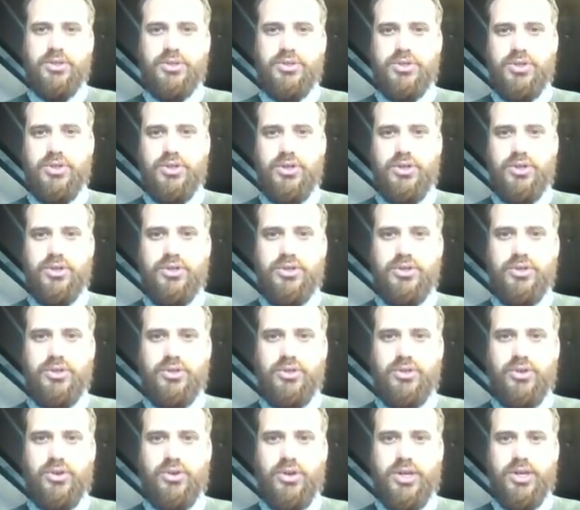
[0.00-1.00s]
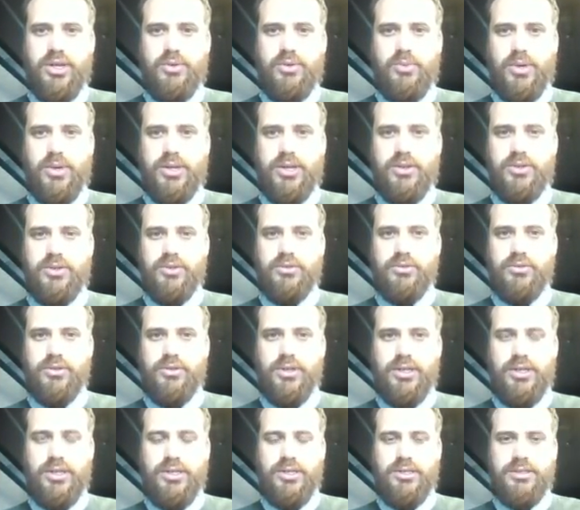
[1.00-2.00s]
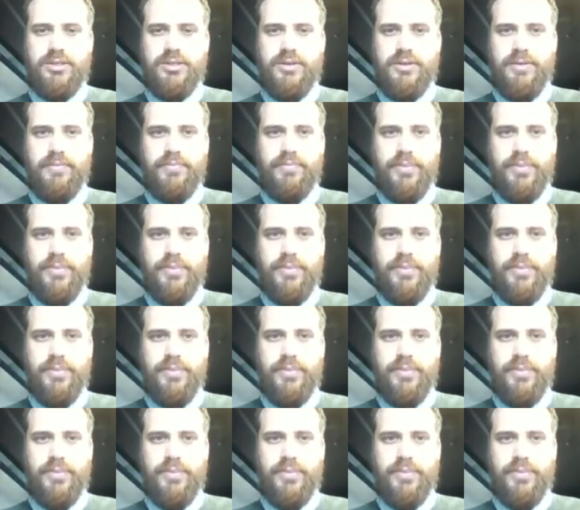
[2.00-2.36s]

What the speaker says: turn 91 degrees,